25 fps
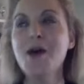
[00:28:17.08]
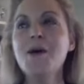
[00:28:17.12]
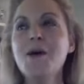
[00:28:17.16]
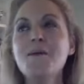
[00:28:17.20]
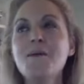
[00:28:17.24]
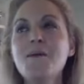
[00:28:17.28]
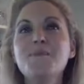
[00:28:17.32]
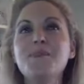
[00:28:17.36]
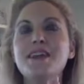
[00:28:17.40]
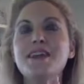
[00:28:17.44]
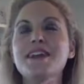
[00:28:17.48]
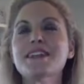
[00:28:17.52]

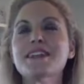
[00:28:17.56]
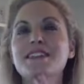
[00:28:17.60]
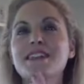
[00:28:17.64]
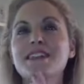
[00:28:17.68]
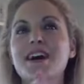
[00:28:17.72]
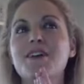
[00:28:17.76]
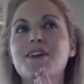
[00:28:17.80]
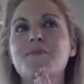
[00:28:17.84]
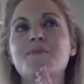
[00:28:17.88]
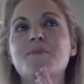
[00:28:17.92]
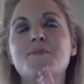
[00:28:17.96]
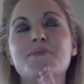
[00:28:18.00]
But it's
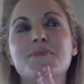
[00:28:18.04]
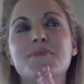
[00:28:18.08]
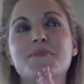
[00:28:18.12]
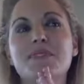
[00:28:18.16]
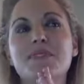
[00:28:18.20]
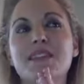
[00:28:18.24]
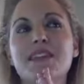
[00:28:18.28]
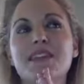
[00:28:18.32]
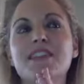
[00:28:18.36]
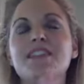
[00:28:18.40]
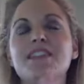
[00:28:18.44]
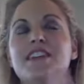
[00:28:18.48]
um
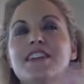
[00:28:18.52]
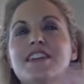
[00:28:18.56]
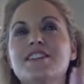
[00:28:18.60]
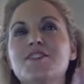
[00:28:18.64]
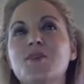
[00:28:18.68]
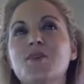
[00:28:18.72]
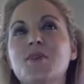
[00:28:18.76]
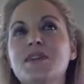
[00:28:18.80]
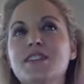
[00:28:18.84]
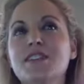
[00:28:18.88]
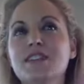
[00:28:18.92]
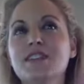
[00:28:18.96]
it's it's
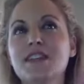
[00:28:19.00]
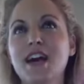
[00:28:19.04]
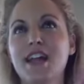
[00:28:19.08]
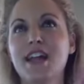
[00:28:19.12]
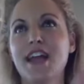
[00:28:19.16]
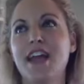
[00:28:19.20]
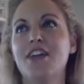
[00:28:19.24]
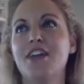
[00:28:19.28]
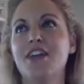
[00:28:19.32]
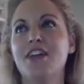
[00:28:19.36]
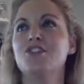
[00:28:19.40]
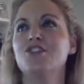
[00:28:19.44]
always a lot of
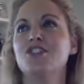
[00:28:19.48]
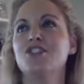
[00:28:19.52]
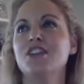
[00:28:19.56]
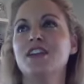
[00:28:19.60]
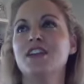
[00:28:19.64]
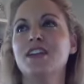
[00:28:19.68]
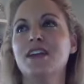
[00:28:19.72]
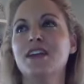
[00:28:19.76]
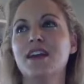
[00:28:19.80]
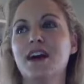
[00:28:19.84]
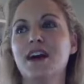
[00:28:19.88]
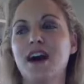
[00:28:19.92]

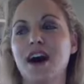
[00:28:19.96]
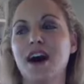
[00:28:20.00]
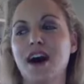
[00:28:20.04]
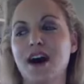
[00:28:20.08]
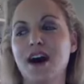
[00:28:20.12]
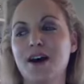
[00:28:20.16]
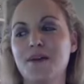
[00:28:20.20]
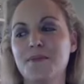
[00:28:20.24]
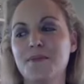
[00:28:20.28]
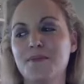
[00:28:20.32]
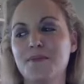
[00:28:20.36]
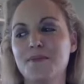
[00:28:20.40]
energy.
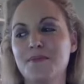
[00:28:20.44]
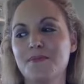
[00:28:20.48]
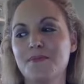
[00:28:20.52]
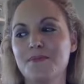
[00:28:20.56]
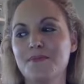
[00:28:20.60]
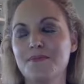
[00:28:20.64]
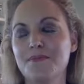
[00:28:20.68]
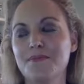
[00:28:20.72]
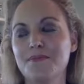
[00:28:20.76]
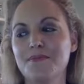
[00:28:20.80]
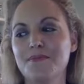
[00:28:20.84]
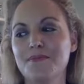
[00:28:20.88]
Um,
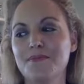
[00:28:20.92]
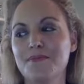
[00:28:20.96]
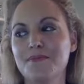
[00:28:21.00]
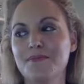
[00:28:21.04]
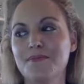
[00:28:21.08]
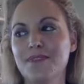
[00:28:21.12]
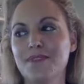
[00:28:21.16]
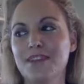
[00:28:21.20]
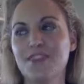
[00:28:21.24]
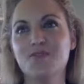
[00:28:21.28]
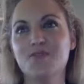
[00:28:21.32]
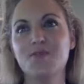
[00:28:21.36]

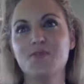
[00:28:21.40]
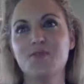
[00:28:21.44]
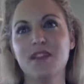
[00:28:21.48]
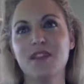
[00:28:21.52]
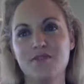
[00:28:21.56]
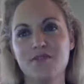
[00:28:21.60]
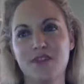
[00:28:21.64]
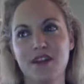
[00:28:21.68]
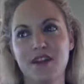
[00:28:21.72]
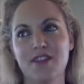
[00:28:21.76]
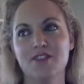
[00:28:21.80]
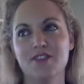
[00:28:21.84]
it's really
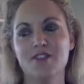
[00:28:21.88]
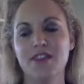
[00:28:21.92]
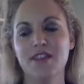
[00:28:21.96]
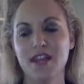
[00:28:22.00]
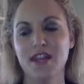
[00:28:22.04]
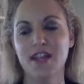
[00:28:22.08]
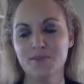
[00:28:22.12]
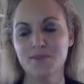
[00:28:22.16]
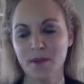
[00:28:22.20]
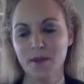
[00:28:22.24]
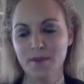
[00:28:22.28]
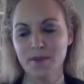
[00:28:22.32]
fun. So
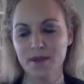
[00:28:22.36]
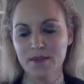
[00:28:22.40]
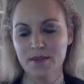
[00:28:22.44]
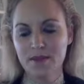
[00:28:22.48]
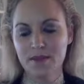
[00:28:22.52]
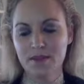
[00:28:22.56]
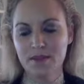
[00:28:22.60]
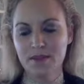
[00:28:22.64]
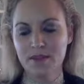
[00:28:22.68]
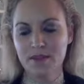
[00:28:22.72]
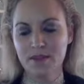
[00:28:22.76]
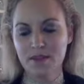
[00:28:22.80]
that's probably.
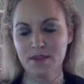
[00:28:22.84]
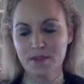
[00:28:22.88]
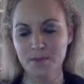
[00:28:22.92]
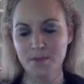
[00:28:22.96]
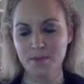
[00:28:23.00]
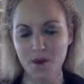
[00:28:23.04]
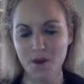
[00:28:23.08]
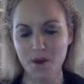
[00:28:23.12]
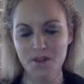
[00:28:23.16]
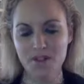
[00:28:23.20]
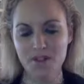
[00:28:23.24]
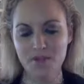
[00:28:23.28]
the
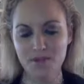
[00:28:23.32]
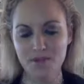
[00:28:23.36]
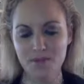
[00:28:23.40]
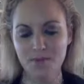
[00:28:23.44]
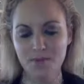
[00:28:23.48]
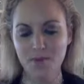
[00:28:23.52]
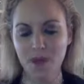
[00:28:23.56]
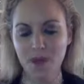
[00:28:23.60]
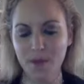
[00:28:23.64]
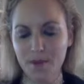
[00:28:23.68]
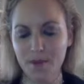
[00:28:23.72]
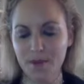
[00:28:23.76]
most,
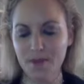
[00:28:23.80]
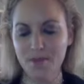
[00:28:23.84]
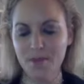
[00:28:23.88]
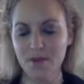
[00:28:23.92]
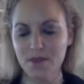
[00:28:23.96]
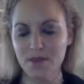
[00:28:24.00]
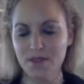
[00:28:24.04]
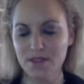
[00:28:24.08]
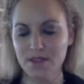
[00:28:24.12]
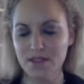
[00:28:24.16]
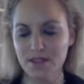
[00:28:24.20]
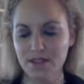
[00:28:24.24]
probably the
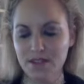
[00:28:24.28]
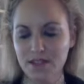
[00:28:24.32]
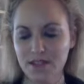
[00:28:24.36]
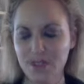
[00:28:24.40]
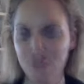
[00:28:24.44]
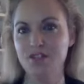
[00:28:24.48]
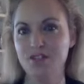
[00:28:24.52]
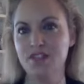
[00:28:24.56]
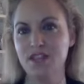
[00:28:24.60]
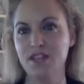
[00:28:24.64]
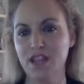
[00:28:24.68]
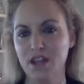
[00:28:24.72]
most
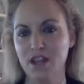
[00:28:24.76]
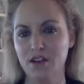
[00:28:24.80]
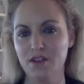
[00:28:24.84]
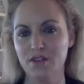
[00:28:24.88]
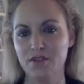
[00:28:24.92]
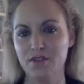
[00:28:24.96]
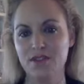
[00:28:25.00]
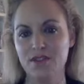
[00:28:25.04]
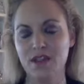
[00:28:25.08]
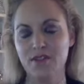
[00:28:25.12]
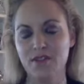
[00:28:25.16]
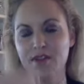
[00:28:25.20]
interesting
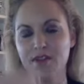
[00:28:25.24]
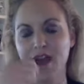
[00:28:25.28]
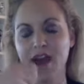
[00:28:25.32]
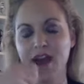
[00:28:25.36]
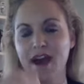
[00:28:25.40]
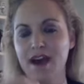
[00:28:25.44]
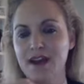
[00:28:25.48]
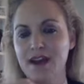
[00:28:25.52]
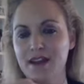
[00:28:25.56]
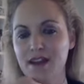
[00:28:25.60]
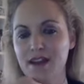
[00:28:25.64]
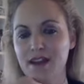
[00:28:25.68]
interviews I've
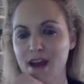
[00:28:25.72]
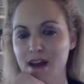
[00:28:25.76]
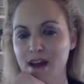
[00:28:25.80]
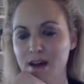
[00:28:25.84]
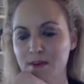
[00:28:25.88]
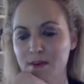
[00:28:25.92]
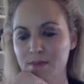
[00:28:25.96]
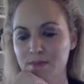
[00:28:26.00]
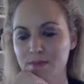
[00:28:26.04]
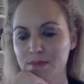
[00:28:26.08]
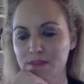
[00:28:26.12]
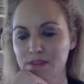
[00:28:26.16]
had.
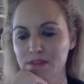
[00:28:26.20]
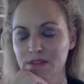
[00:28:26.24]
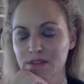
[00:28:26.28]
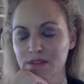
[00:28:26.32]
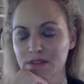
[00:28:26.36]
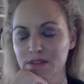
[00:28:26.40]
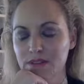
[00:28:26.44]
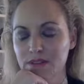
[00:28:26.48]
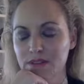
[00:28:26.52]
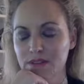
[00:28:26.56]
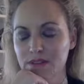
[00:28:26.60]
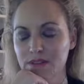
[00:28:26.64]
Um,
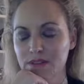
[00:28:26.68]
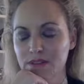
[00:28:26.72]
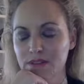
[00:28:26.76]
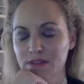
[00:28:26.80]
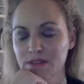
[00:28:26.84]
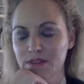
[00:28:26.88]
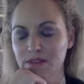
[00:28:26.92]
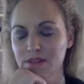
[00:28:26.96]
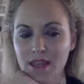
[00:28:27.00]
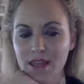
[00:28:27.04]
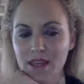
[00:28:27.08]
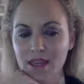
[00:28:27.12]

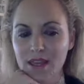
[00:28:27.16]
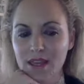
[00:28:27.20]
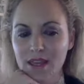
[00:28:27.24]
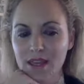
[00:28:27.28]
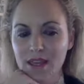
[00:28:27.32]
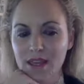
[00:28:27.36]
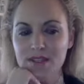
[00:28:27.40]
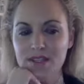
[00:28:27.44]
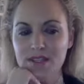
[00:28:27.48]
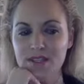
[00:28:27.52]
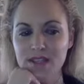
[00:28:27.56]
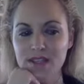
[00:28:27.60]
locally, I
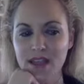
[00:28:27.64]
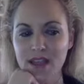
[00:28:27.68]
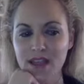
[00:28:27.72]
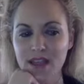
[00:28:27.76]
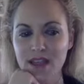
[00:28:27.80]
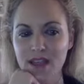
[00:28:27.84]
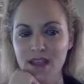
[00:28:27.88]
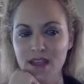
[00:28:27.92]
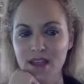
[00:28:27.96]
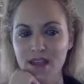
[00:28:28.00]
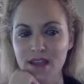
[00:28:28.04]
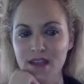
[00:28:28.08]
would
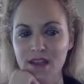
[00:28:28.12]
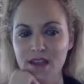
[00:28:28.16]
say